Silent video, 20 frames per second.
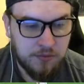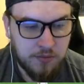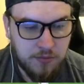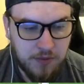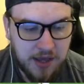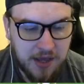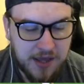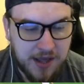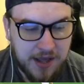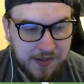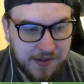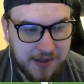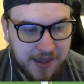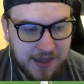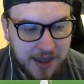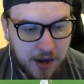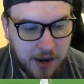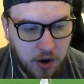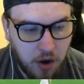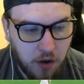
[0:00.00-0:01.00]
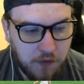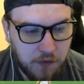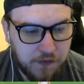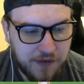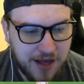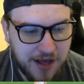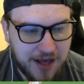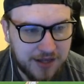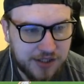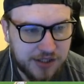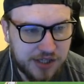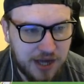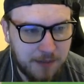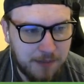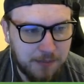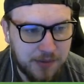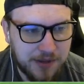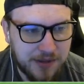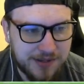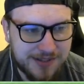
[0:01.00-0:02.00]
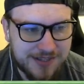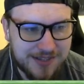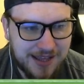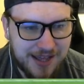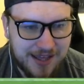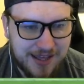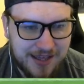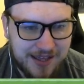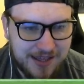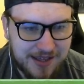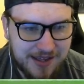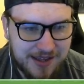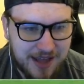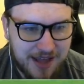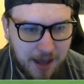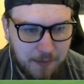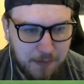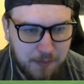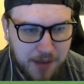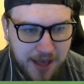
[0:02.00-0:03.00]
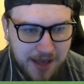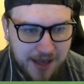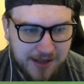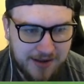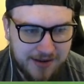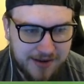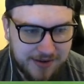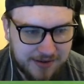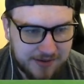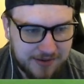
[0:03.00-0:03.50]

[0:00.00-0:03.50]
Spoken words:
we get to kick off our Champions League campaign.